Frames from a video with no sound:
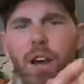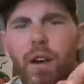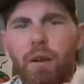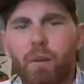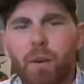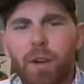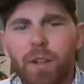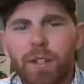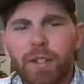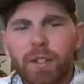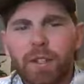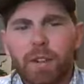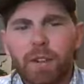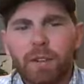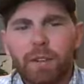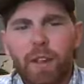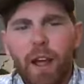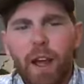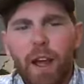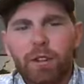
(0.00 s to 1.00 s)
Once the
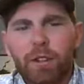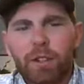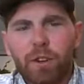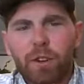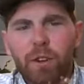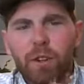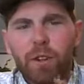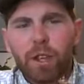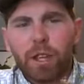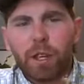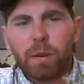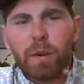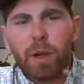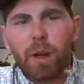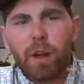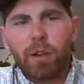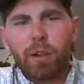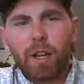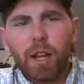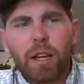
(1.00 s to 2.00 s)
flowers grow, they get
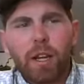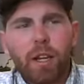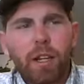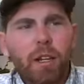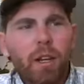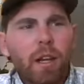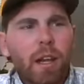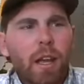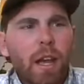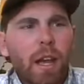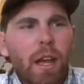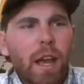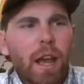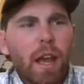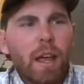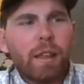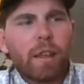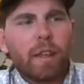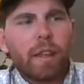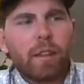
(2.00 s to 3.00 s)
pollinated,
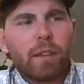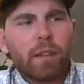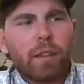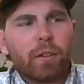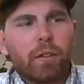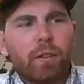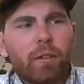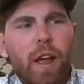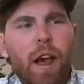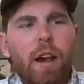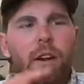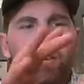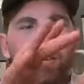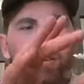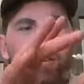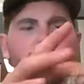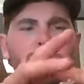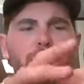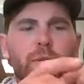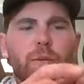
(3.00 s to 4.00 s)
and then those
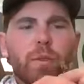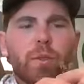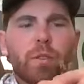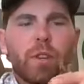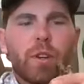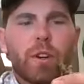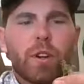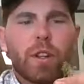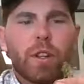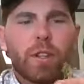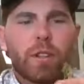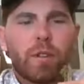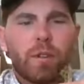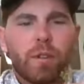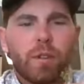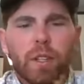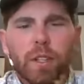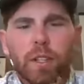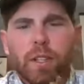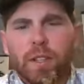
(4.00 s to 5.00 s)
flowers will turn into
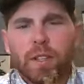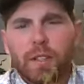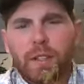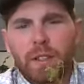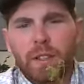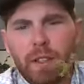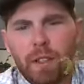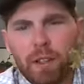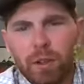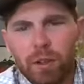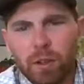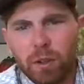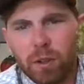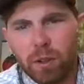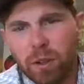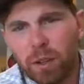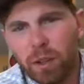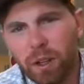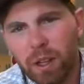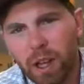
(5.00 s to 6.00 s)
these
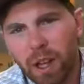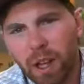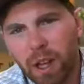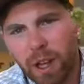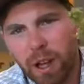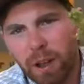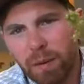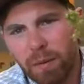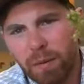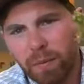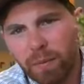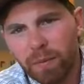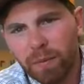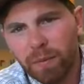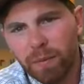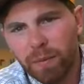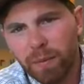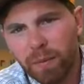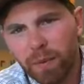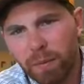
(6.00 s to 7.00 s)
little
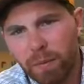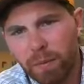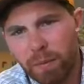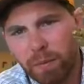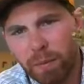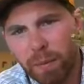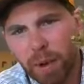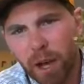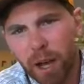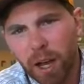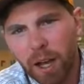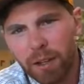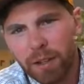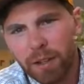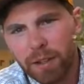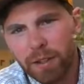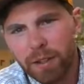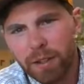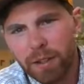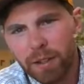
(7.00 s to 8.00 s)

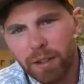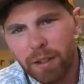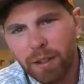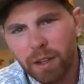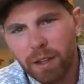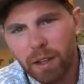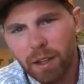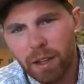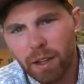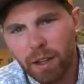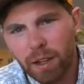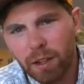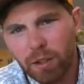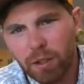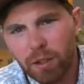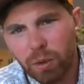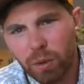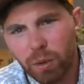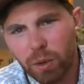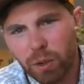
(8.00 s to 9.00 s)
buds,
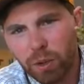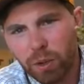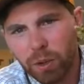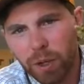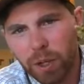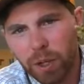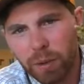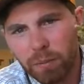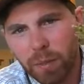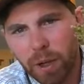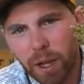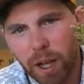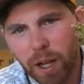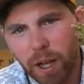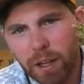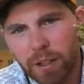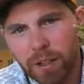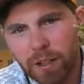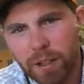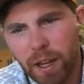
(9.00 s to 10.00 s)
swollen green
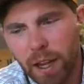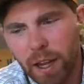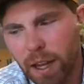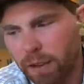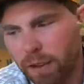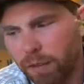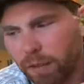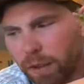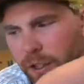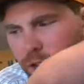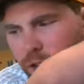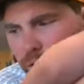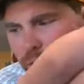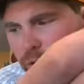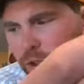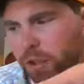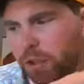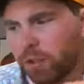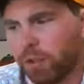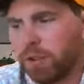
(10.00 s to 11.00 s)
buds, and eventually
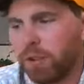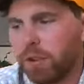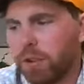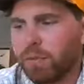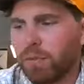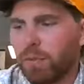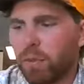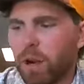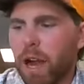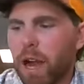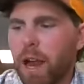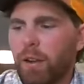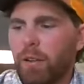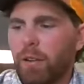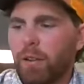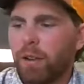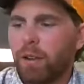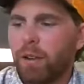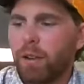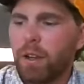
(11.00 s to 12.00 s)
they'll turn
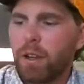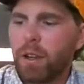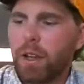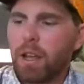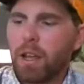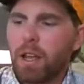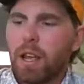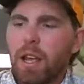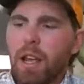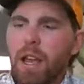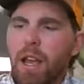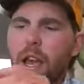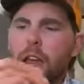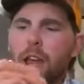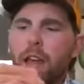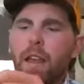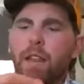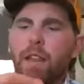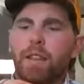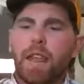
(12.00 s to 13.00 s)
brown.
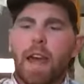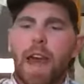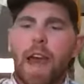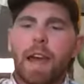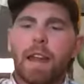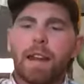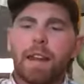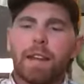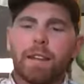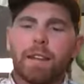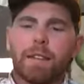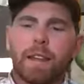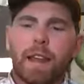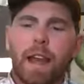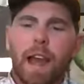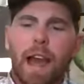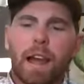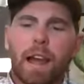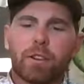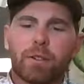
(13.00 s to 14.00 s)
And that is
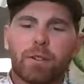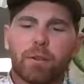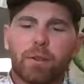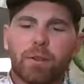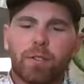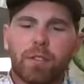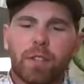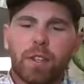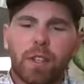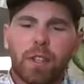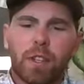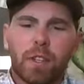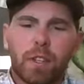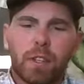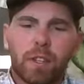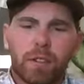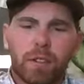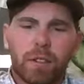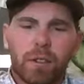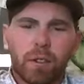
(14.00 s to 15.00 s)
the actual seed.
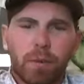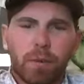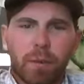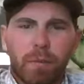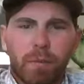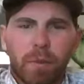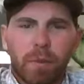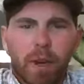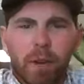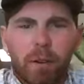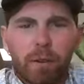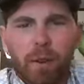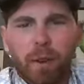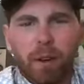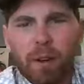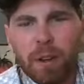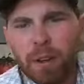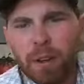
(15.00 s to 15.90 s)
Here's a little bit better one.